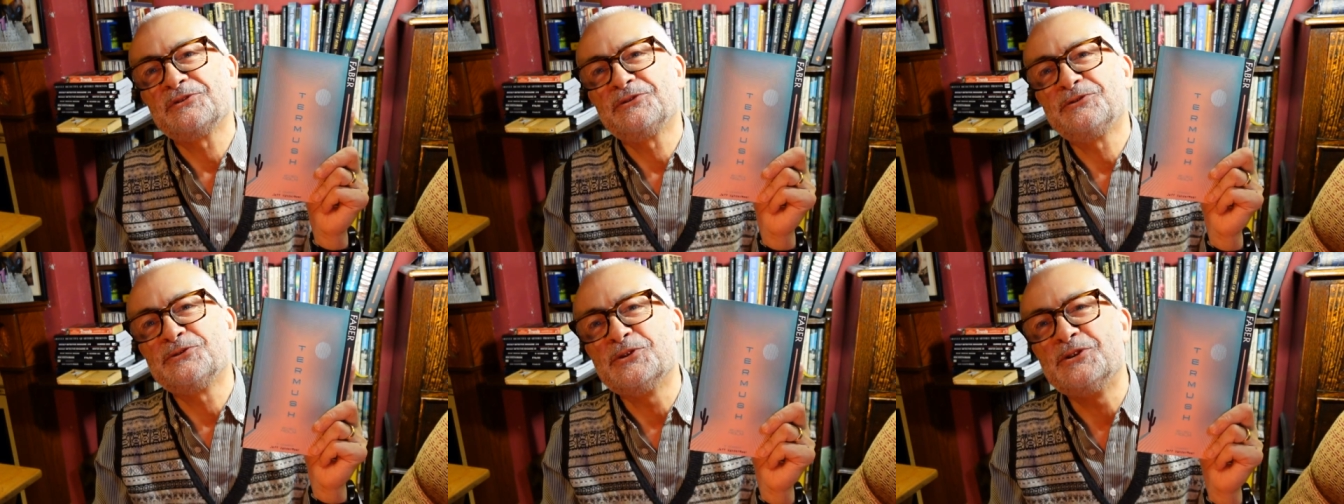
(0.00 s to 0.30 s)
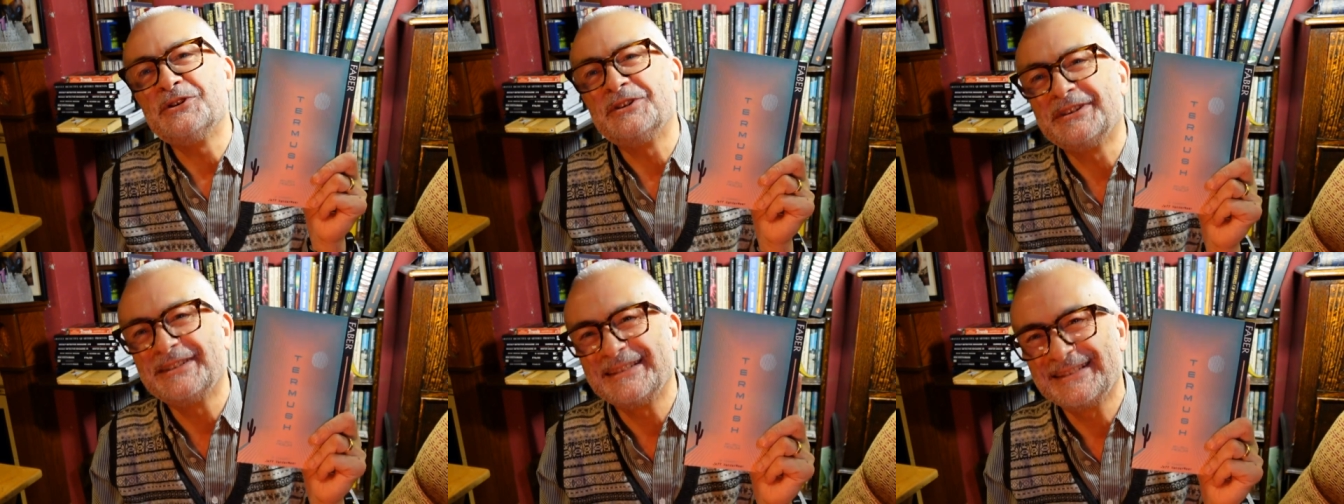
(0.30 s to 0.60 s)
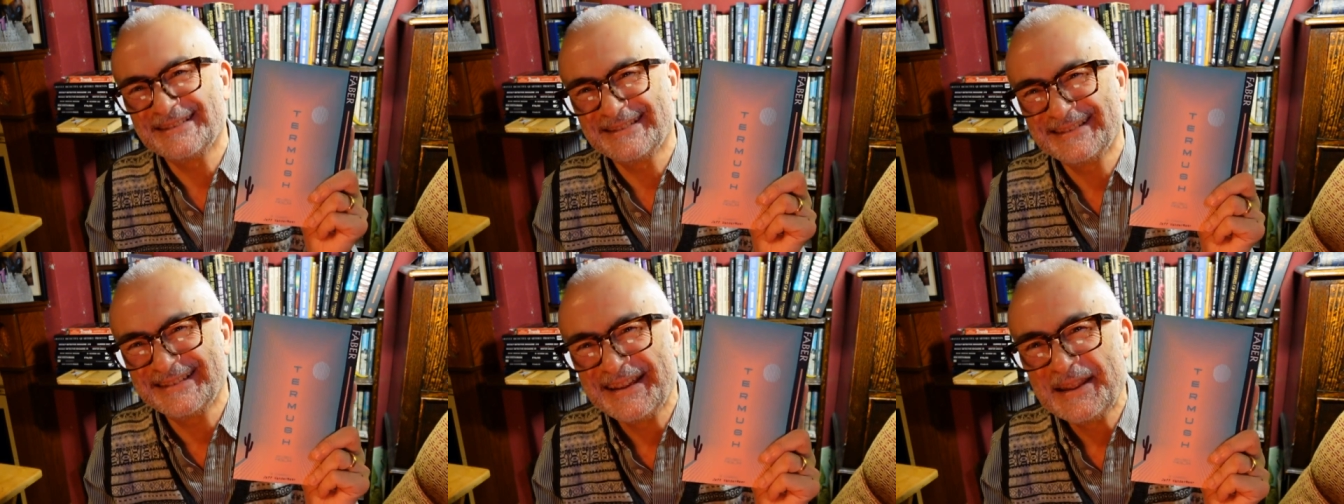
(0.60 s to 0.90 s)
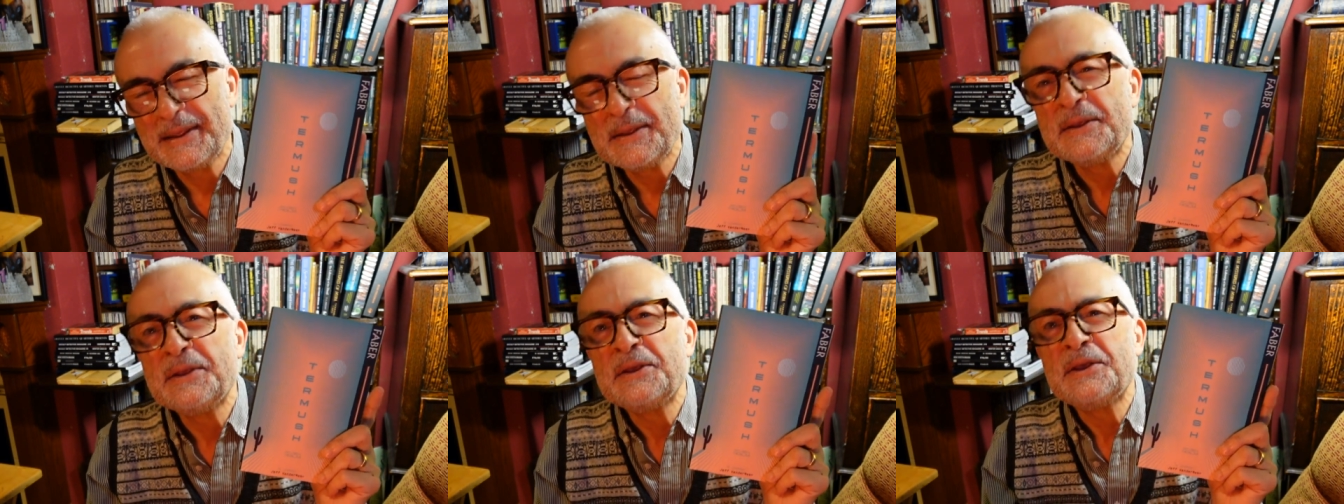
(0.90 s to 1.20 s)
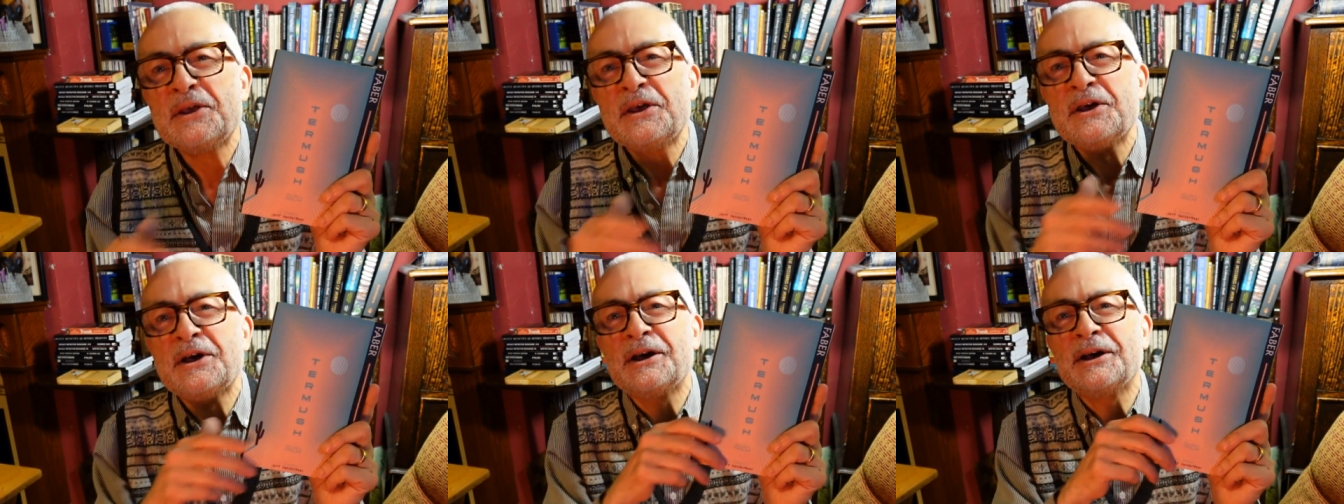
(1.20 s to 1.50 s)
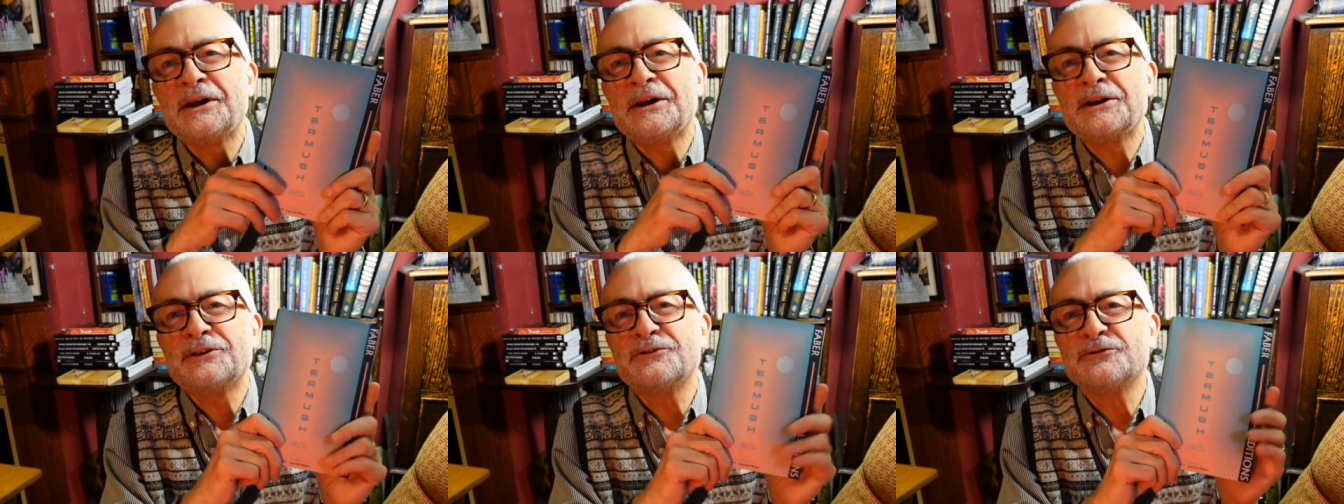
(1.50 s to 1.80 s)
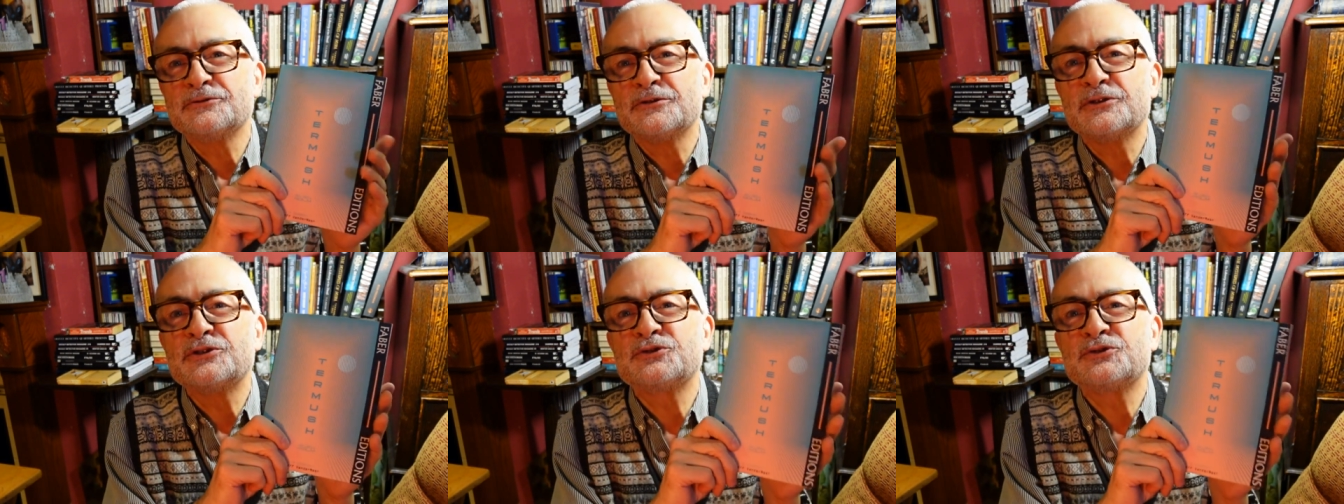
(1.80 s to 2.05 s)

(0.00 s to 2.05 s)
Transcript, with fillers: for, uh, for a